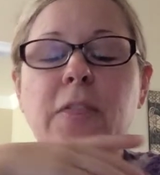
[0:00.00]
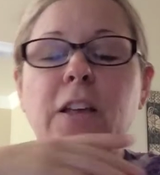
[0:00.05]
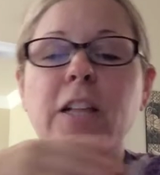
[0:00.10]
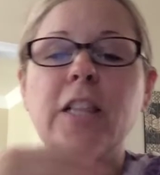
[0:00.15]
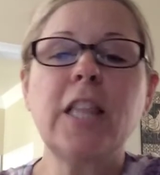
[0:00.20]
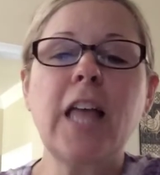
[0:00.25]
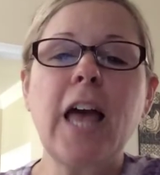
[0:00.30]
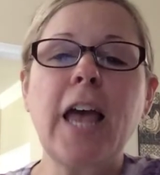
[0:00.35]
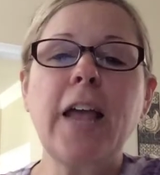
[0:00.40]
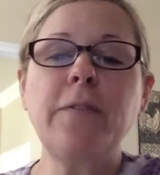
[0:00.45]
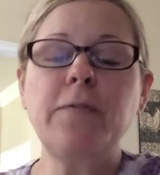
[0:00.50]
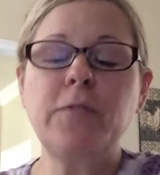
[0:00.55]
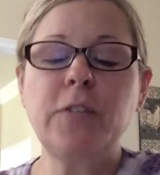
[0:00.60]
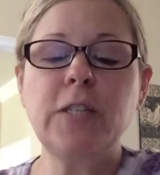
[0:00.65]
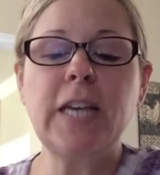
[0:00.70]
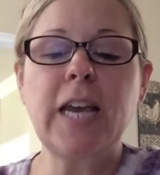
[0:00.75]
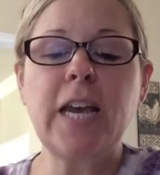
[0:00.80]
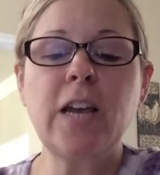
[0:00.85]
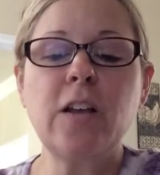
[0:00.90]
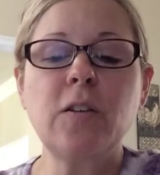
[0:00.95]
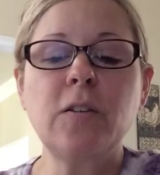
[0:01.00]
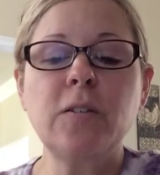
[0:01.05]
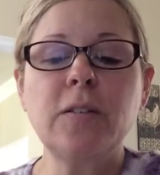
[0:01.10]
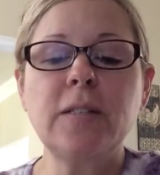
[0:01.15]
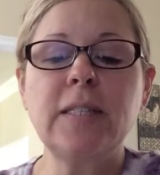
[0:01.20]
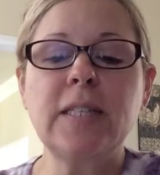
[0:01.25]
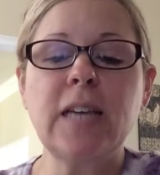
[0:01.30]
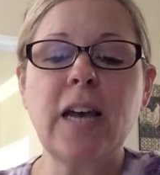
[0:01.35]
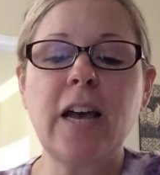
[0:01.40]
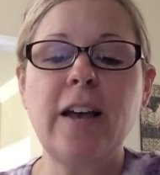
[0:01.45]
The life
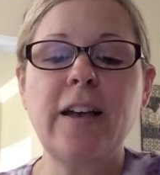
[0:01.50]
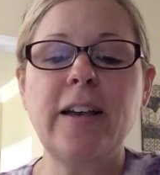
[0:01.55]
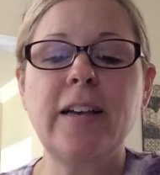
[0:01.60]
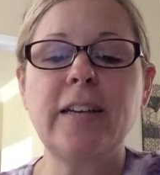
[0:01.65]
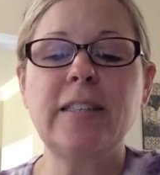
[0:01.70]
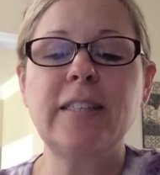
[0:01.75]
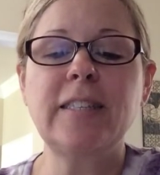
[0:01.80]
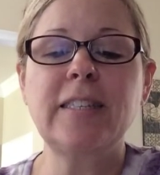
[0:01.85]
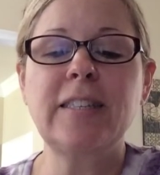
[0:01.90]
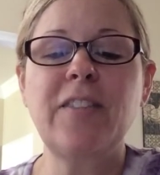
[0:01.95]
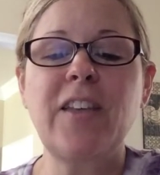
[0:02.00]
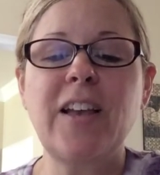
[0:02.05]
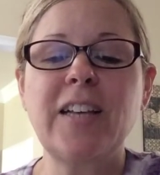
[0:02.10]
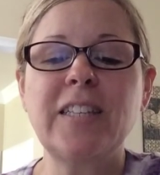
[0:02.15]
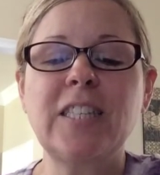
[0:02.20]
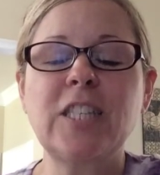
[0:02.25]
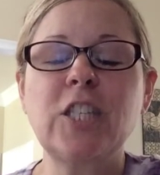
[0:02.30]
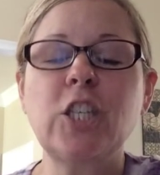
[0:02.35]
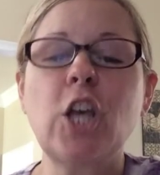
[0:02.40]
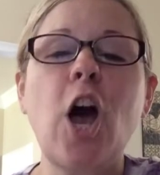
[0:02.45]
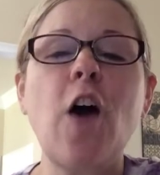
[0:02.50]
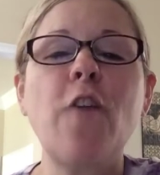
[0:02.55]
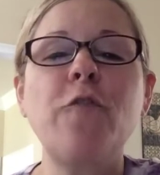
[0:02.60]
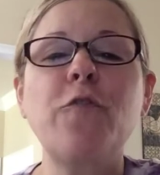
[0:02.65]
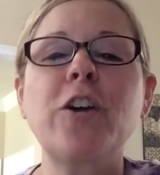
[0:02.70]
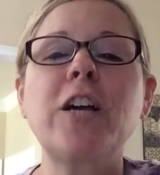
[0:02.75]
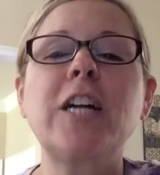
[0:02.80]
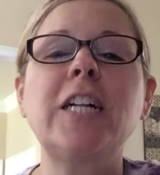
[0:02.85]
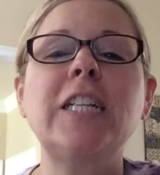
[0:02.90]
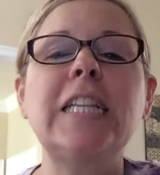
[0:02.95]
tells us that
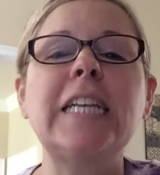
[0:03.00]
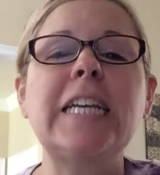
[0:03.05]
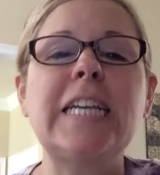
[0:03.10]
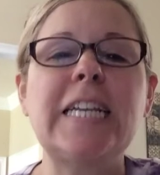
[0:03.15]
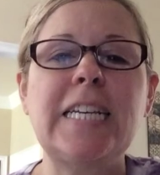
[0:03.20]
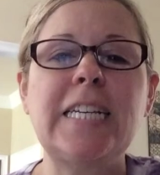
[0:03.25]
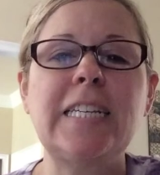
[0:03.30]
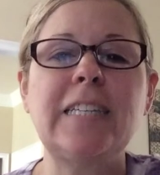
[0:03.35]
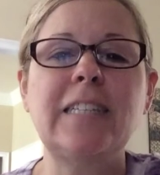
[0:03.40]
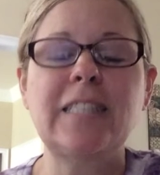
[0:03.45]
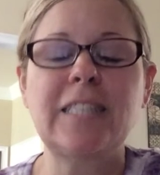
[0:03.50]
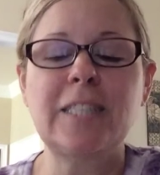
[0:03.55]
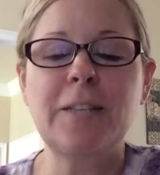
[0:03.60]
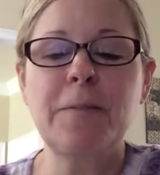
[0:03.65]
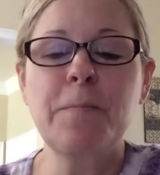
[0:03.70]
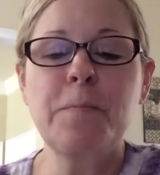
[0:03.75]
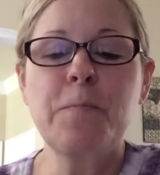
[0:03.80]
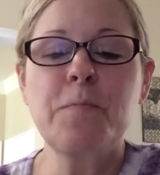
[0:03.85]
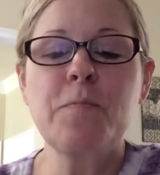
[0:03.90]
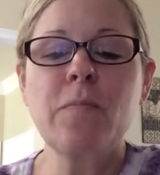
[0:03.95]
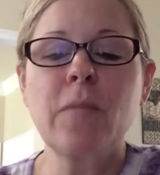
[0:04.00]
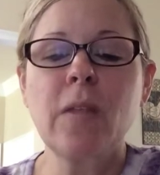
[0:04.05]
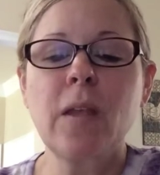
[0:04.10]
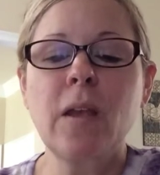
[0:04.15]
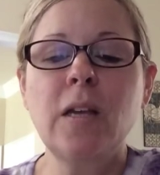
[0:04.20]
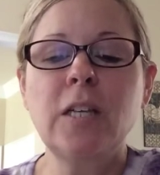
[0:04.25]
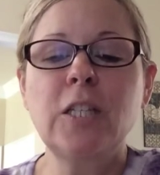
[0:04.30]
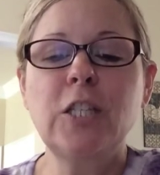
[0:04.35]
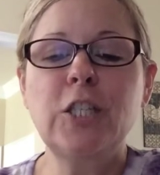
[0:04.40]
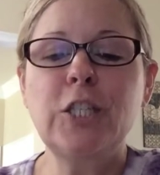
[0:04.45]
Sophocles
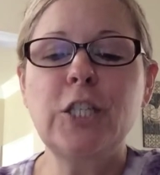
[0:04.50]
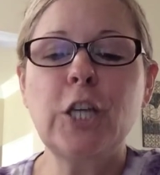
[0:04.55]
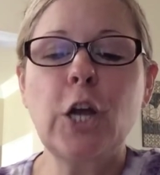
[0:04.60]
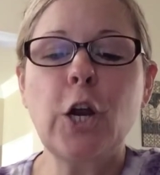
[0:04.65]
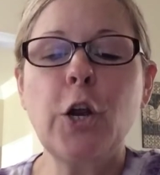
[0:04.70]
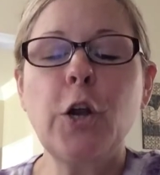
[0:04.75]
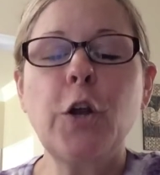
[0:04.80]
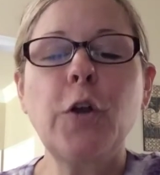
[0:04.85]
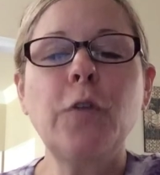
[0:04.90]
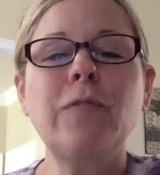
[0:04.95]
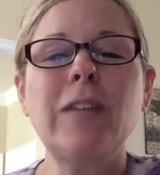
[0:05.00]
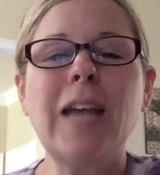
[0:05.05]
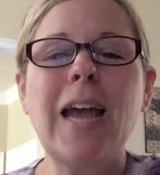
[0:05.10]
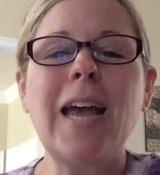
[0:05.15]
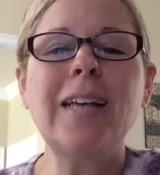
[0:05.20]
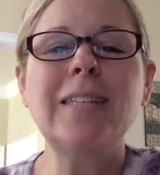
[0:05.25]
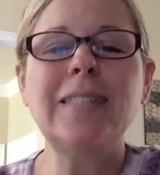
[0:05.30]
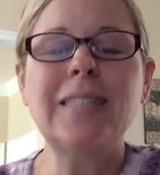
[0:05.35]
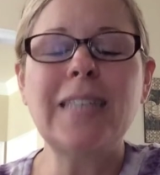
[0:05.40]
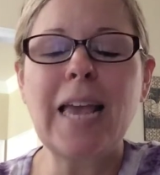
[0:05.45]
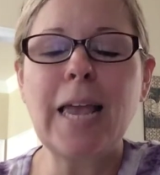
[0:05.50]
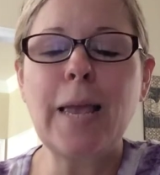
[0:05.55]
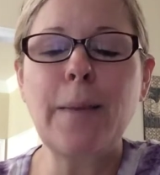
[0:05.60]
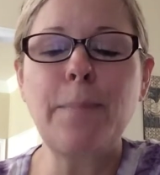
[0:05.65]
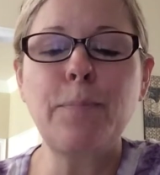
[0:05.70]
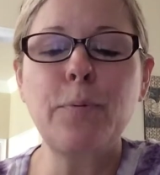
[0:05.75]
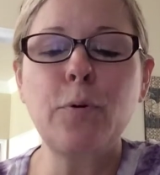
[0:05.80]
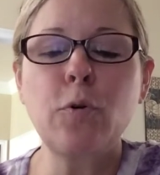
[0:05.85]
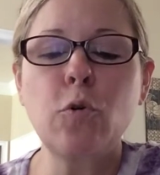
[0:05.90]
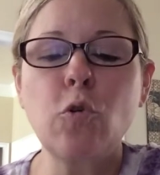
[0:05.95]
served as
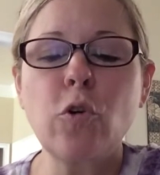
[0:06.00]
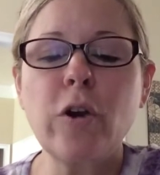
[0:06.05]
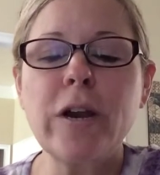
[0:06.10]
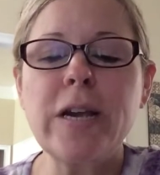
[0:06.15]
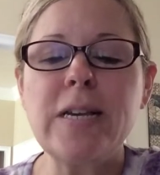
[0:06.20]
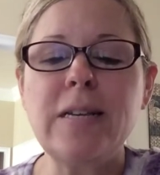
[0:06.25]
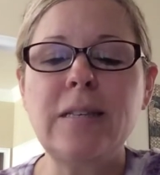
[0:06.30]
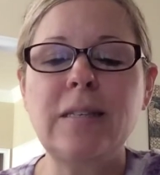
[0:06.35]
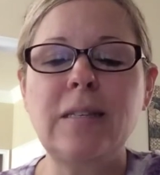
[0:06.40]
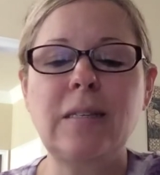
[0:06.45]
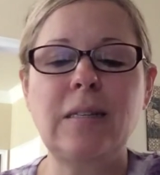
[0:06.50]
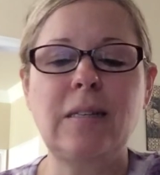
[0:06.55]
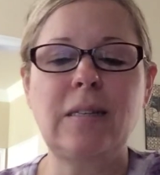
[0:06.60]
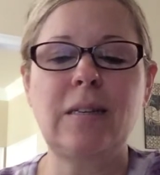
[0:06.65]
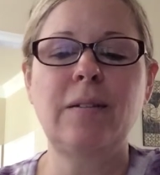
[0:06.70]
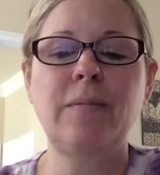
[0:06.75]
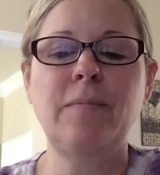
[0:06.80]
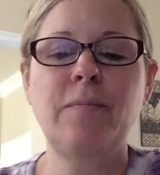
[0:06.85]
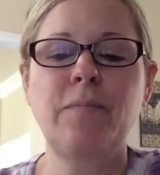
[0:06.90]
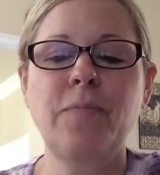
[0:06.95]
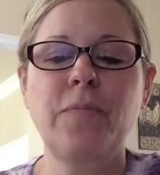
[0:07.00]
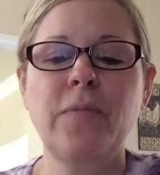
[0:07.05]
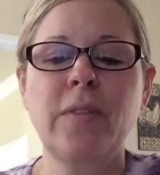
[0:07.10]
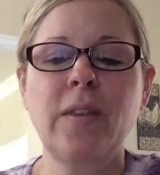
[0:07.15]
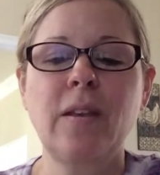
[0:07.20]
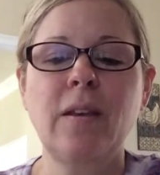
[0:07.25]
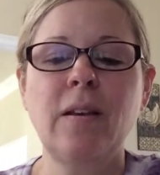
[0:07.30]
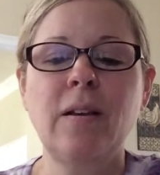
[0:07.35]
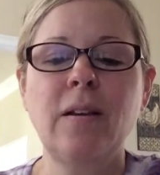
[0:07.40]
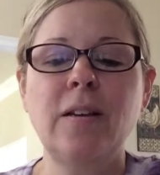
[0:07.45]
a priest
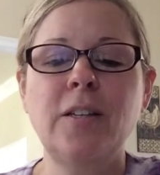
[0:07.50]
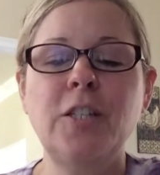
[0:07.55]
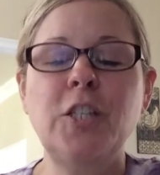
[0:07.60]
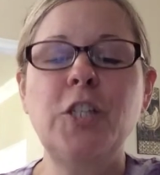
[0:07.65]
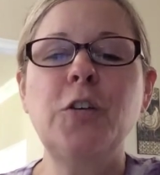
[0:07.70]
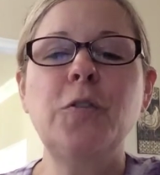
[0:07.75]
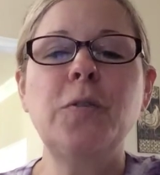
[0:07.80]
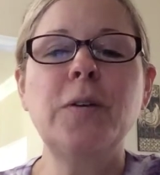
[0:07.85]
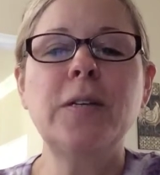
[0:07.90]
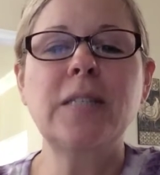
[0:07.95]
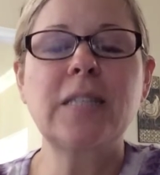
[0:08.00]
to